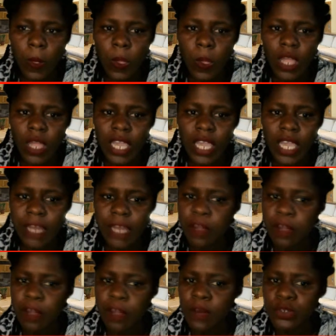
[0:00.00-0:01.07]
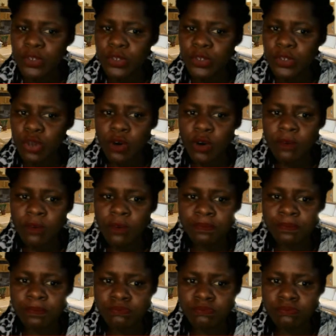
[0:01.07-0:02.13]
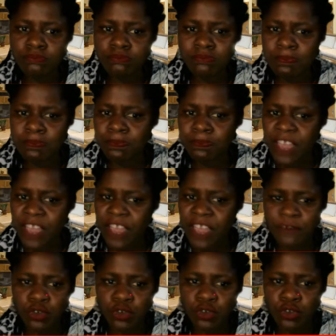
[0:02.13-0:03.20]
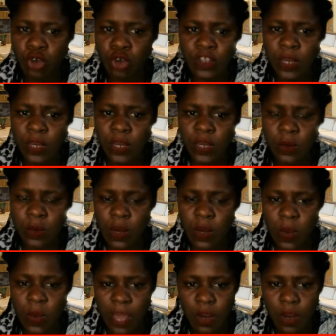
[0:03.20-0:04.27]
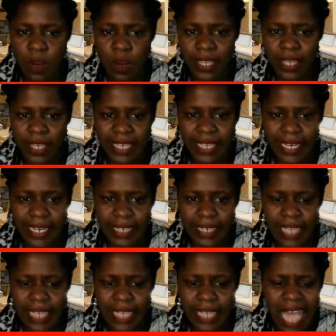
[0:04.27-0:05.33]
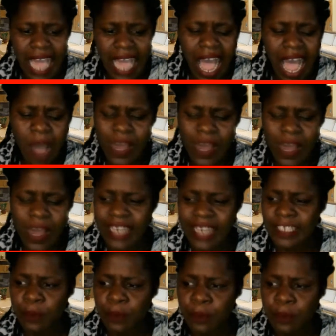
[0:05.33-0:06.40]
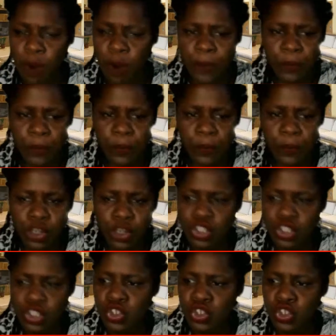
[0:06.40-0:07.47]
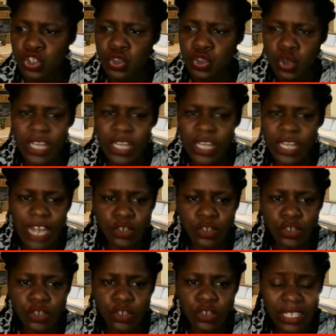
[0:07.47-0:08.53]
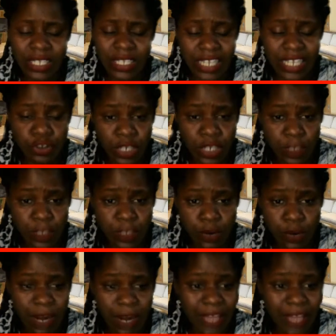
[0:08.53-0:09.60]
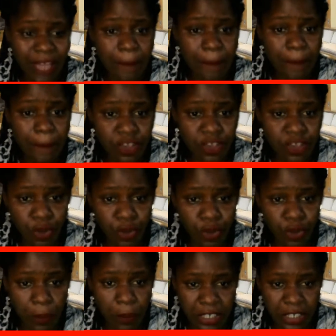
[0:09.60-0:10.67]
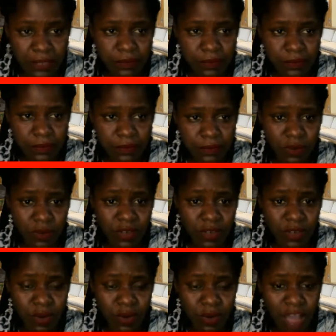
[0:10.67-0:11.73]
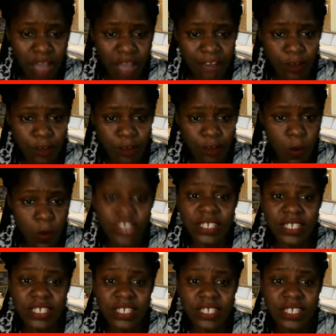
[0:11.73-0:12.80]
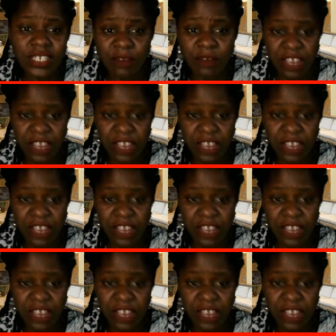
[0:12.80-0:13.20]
it becomes so painful to us when we were working there, that how can these poor people, you that are that is doing this program, they are paying you your money. You have some wages you are being paid,